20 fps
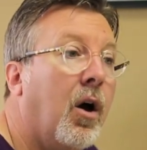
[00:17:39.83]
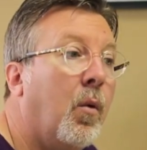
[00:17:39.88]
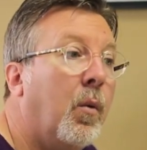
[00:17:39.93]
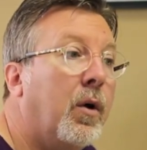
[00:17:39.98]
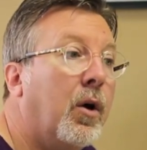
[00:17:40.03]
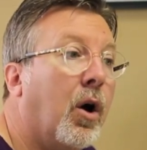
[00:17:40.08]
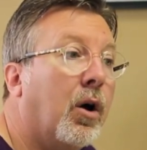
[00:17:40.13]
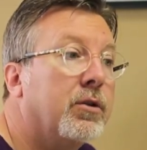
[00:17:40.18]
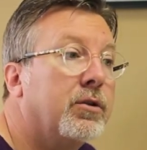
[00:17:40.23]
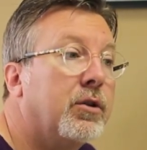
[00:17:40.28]

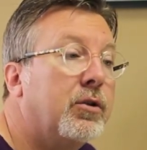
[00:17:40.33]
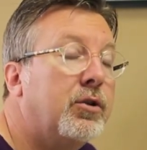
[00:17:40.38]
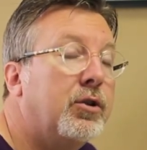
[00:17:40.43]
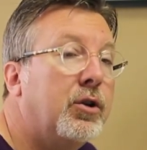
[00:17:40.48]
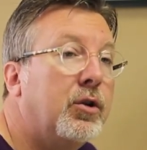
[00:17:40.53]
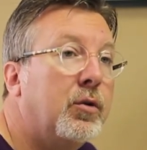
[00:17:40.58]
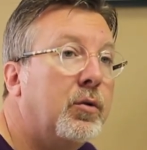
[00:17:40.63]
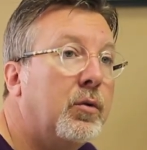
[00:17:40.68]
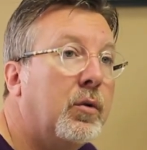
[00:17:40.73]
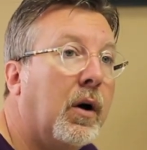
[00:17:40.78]
We also
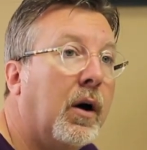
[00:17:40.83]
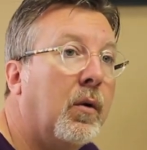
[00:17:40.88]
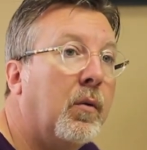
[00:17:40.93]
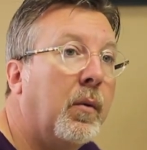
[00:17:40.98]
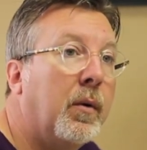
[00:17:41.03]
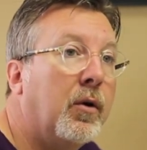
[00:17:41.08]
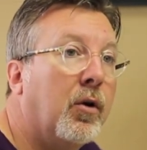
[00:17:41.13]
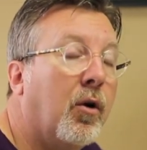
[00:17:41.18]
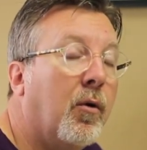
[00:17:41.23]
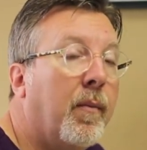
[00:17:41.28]
do what
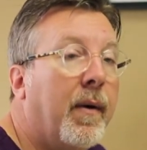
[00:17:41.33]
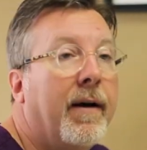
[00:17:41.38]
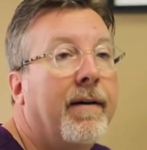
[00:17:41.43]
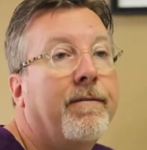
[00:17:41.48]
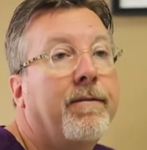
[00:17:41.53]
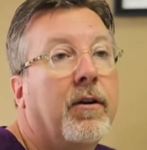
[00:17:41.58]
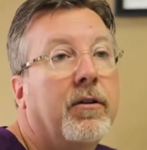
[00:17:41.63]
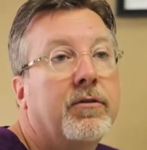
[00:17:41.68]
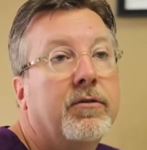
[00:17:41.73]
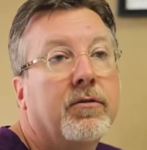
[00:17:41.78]
we call
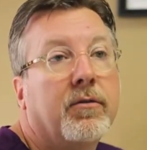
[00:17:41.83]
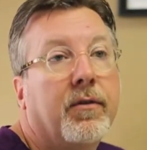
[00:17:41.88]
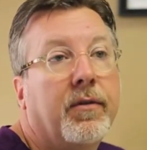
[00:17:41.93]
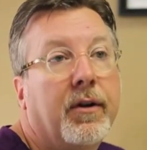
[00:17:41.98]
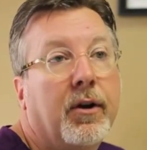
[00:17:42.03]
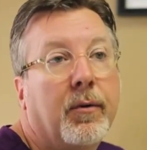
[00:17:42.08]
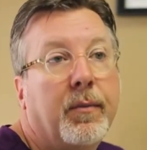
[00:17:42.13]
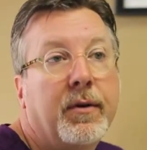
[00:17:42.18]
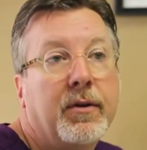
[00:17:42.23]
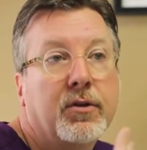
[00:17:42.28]
myofunctional
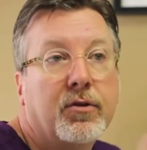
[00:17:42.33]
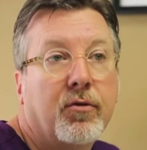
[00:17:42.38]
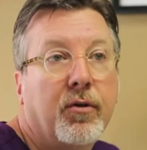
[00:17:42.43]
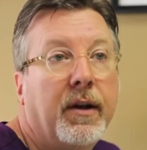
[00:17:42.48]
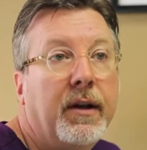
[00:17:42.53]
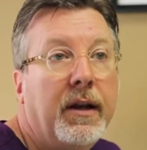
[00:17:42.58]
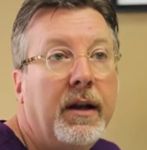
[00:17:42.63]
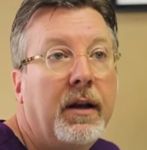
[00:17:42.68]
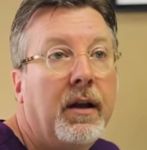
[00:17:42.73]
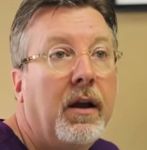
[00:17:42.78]
therapy
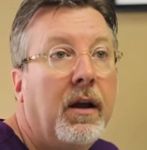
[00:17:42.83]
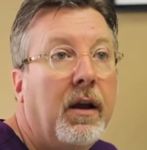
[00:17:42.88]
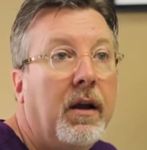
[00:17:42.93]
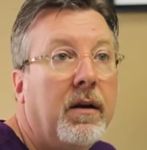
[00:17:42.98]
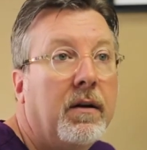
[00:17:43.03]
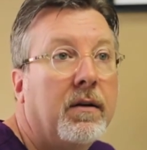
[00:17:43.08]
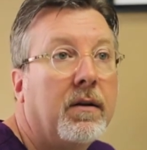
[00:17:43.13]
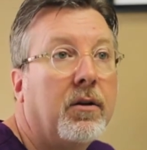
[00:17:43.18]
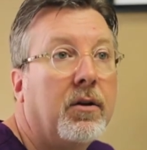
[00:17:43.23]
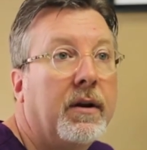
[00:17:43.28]
screening
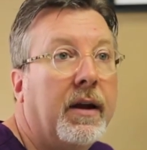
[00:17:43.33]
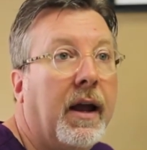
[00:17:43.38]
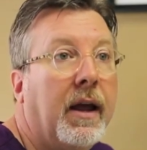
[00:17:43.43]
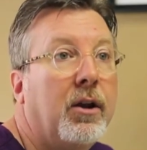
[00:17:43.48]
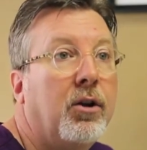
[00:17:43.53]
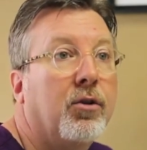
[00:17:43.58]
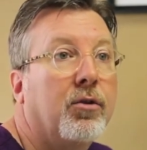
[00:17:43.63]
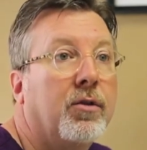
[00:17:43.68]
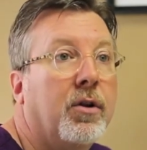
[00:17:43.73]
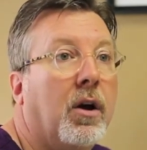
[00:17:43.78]
to look
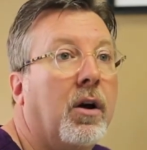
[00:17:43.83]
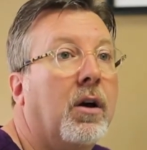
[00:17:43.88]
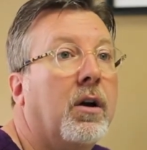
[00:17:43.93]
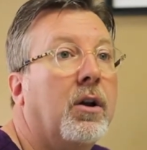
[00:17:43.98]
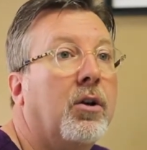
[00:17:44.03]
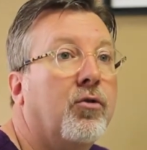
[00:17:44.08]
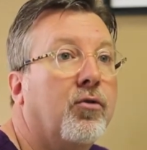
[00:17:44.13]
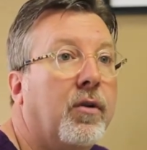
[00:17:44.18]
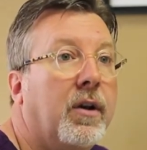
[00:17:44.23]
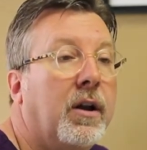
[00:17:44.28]
at your
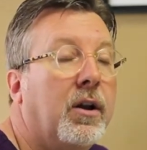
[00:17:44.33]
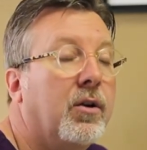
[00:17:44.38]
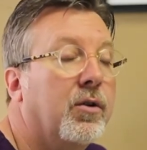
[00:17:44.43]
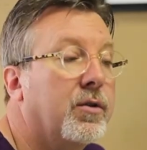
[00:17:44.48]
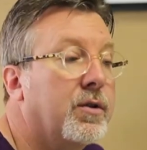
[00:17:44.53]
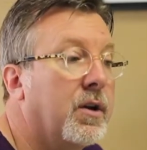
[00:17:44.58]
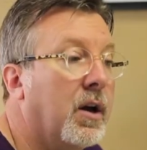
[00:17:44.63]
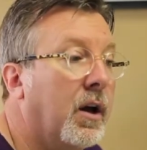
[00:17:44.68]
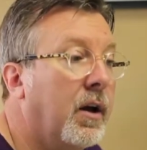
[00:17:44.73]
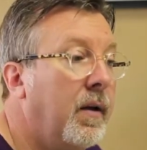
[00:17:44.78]
tongue and training
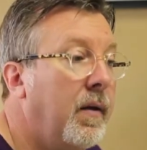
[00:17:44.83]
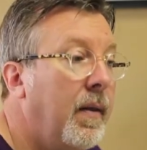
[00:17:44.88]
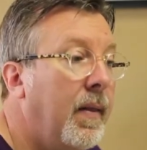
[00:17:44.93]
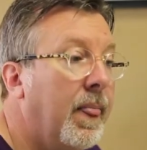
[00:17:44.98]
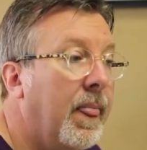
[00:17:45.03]
your tongue.